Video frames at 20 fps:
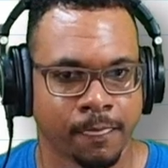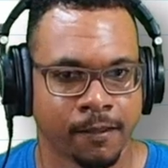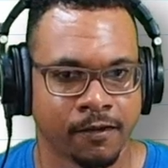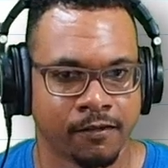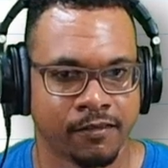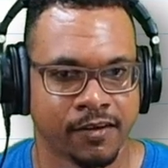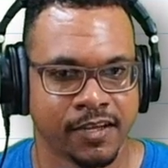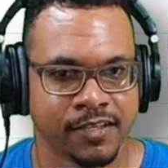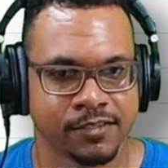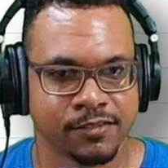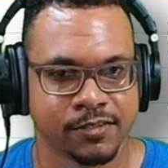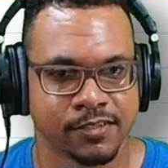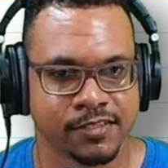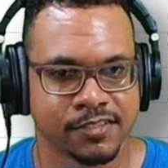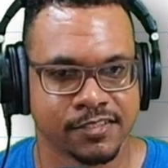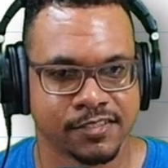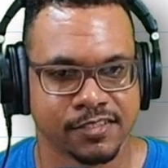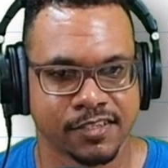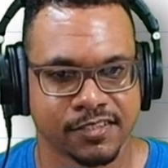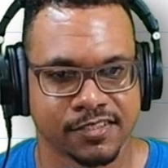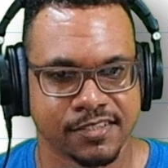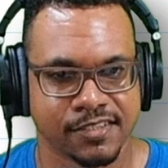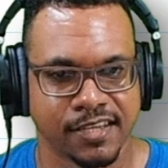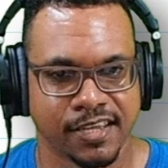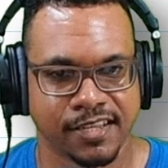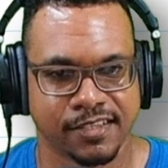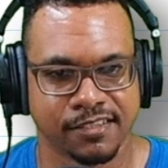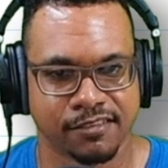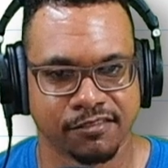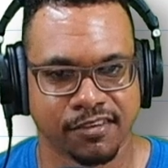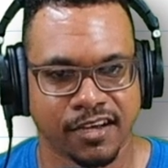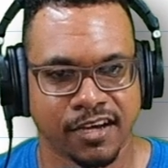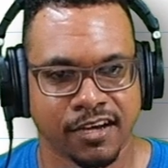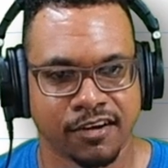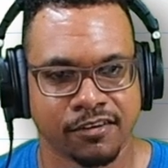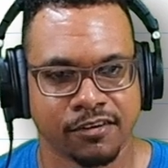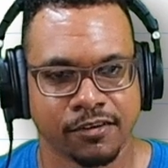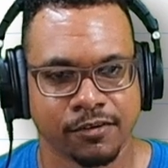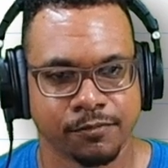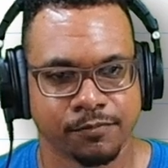All right, so this is just
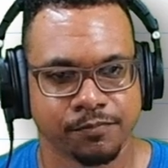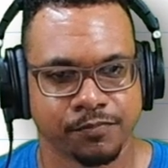-R